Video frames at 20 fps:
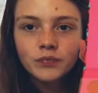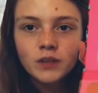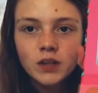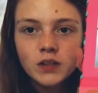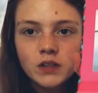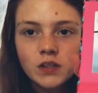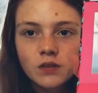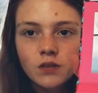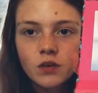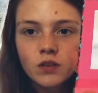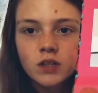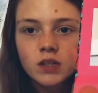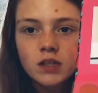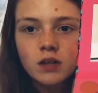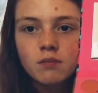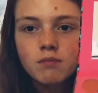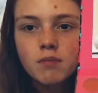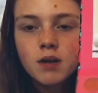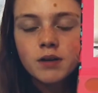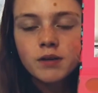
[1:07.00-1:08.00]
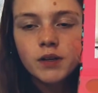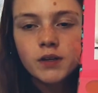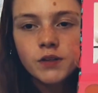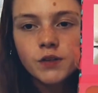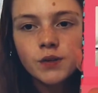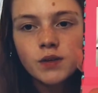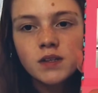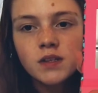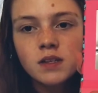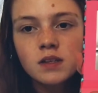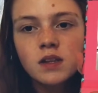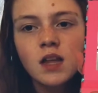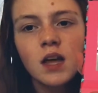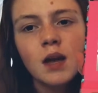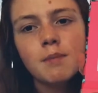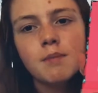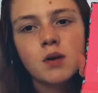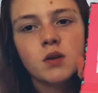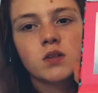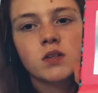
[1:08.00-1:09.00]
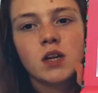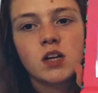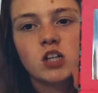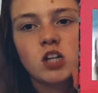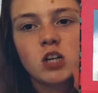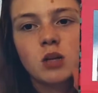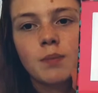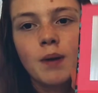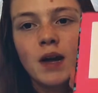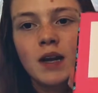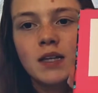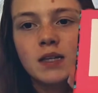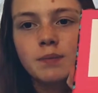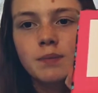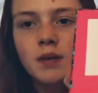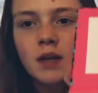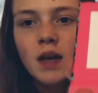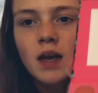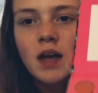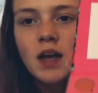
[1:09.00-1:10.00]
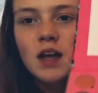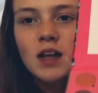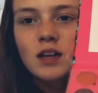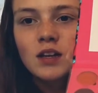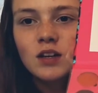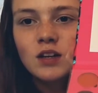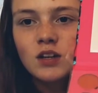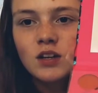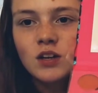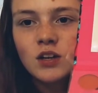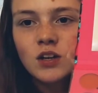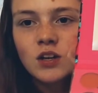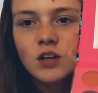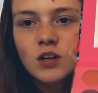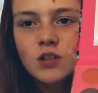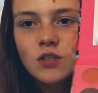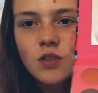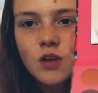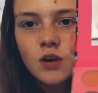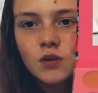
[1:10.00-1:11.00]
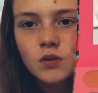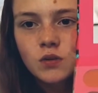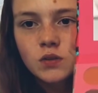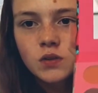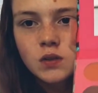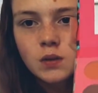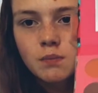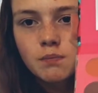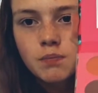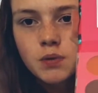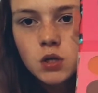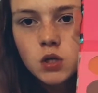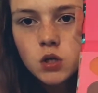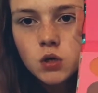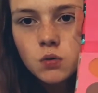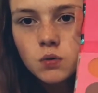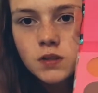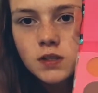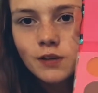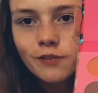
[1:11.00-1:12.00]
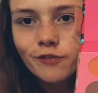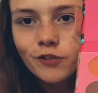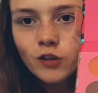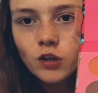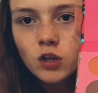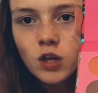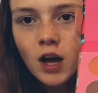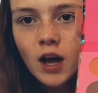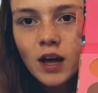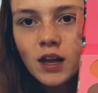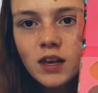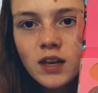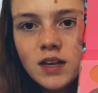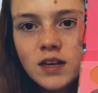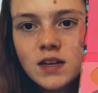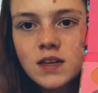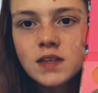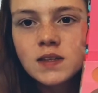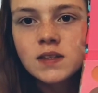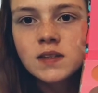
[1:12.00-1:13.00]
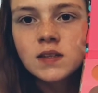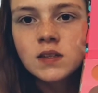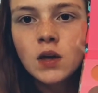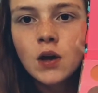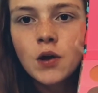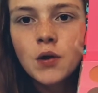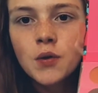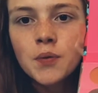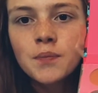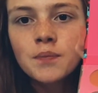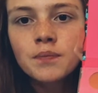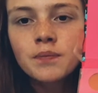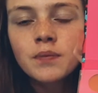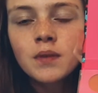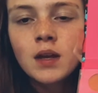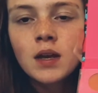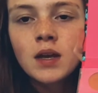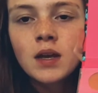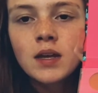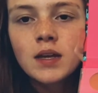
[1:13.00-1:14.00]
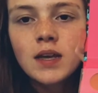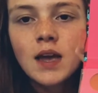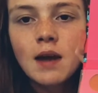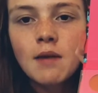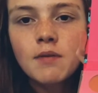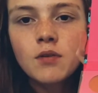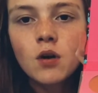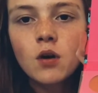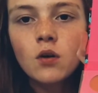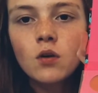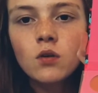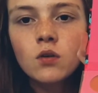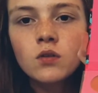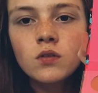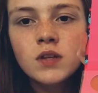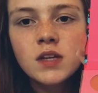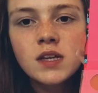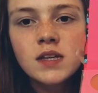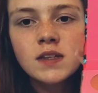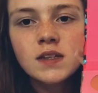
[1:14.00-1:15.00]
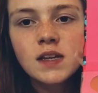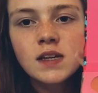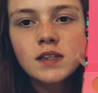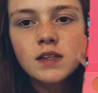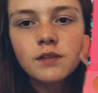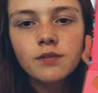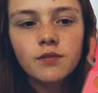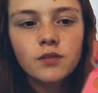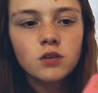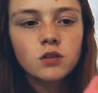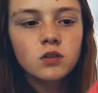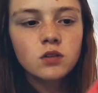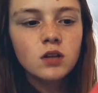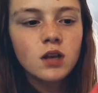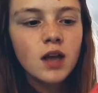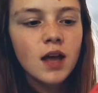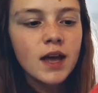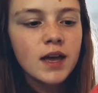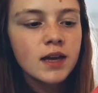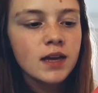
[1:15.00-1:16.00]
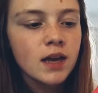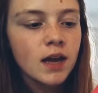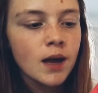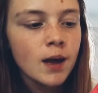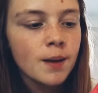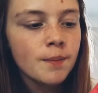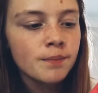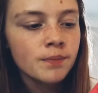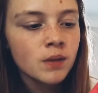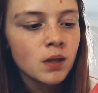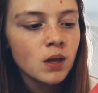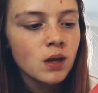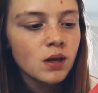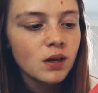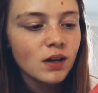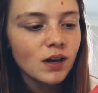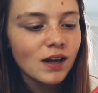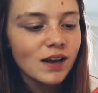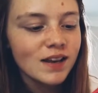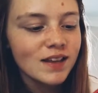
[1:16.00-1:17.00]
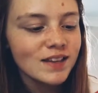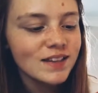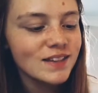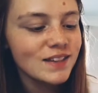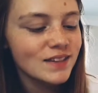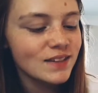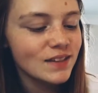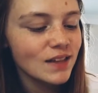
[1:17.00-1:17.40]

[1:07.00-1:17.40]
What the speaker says: So you've got the little mirror, so it's like most eyeshadow palettes, but look at those beautiful colours. So yeah, we've got all these like different like colours